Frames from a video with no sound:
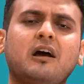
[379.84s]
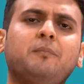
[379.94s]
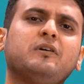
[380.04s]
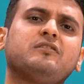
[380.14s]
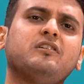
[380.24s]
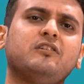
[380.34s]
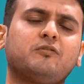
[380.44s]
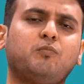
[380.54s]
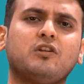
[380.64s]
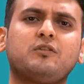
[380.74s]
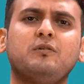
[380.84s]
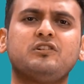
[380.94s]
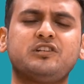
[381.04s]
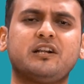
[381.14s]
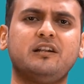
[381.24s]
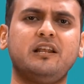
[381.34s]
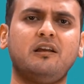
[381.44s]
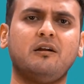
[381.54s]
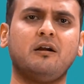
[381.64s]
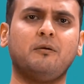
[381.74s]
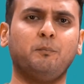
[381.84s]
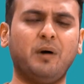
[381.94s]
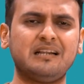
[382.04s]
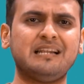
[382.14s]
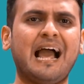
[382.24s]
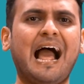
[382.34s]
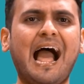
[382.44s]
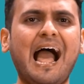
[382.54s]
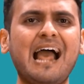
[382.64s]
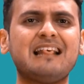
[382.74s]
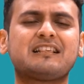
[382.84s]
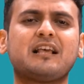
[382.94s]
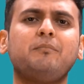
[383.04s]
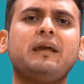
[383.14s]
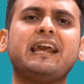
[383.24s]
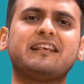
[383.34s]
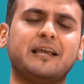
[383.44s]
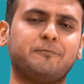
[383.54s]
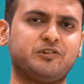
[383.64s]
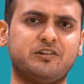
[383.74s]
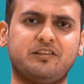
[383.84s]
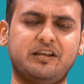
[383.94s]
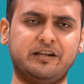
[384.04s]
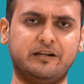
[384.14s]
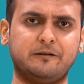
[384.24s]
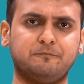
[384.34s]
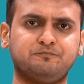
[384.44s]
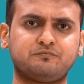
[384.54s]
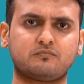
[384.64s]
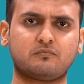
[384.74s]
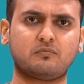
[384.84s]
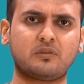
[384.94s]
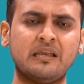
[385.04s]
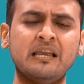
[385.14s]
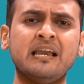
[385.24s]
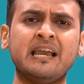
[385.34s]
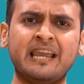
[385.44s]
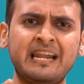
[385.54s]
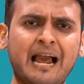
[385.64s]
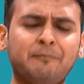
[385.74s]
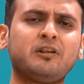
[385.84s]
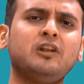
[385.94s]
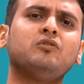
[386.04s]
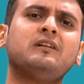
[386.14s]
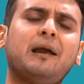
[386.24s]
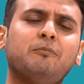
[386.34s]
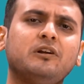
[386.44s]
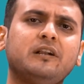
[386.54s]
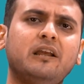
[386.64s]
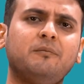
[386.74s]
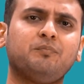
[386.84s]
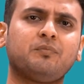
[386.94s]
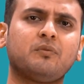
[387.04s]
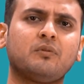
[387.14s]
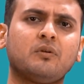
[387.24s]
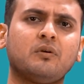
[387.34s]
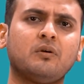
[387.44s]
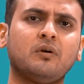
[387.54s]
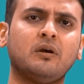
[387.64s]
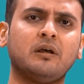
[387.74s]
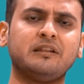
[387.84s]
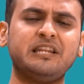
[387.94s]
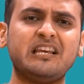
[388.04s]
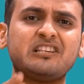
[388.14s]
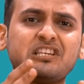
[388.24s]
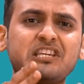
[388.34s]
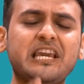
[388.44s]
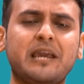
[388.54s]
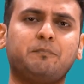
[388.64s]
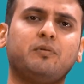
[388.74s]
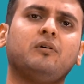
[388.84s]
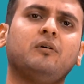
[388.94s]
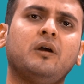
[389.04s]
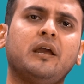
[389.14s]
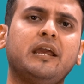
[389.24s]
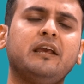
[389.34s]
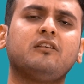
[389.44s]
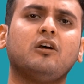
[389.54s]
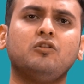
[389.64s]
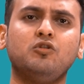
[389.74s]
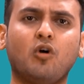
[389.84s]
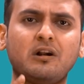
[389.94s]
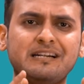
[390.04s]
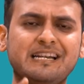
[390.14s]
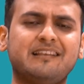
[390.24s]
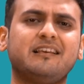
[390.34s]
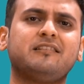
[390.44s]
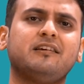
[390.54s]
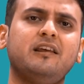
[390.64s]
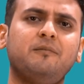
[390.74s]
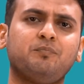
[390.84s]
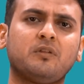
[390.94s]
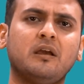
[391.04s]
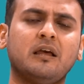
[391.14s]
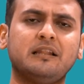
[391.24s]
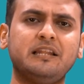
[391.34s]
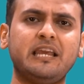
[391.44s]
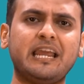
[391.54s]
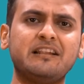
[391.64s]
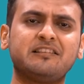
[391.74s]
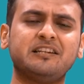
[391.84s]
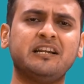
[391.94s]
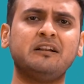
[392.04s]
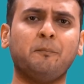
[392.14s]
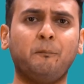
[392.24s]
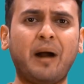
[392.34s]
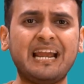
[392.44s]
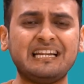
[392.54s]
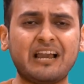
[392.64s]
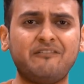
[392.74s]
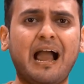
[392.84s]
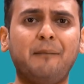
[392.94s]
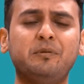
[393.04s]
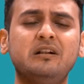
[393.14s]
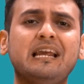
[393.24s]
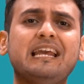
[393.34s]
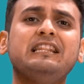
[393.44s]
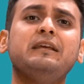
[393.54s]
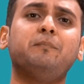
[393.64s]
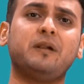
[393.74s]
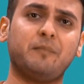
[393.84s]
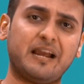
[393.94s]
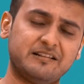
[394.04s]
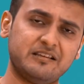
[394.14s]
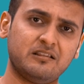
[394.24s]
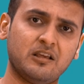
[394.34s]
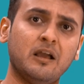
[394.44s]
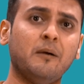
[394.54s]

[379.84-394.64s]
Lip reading: a person responsible strictly, but has some exceptions in it. In absolute liability, the escape is not necessary. The incident might have happened in the premises.